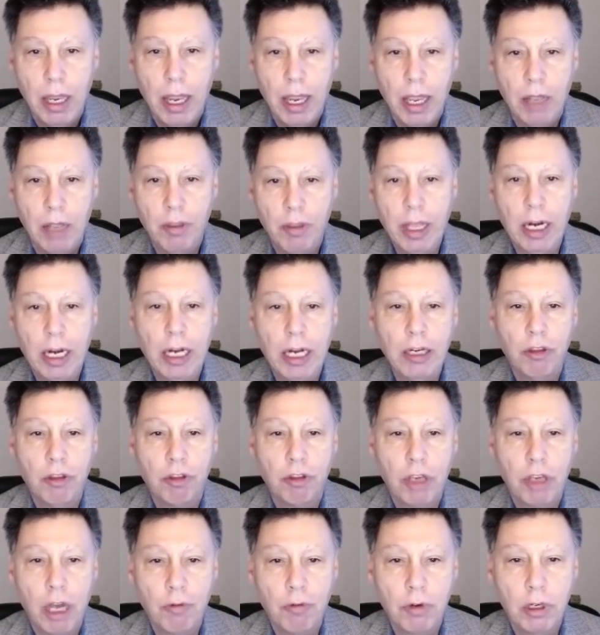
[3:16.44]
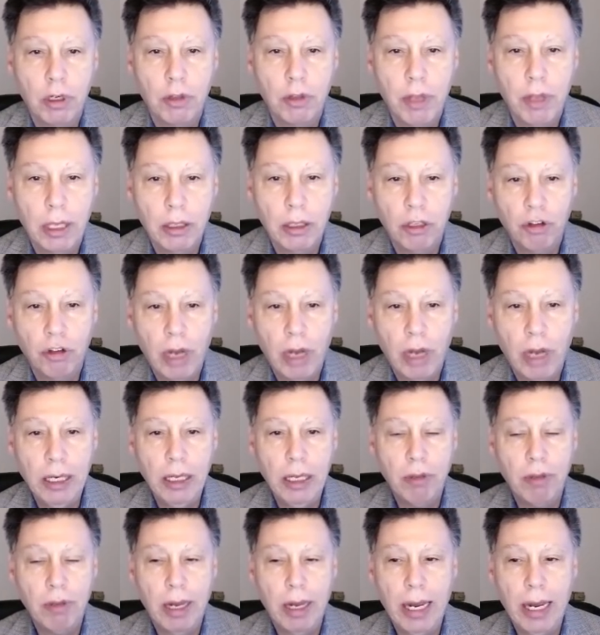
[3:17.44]
And then I discovered that the
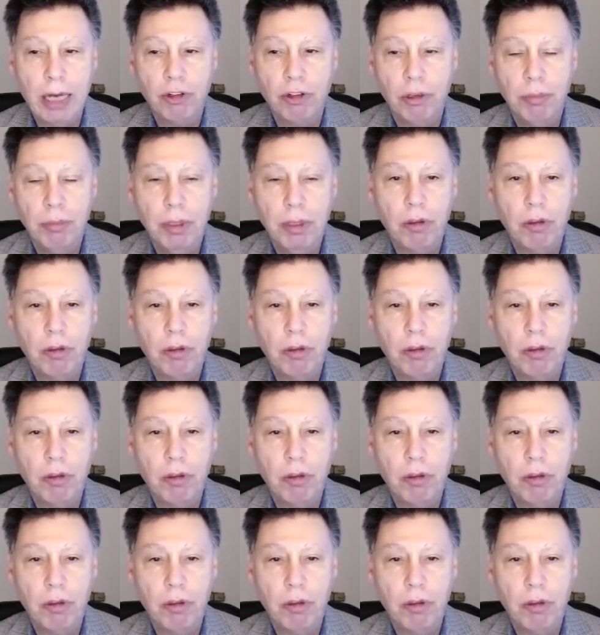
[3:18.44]
Chinese had actually been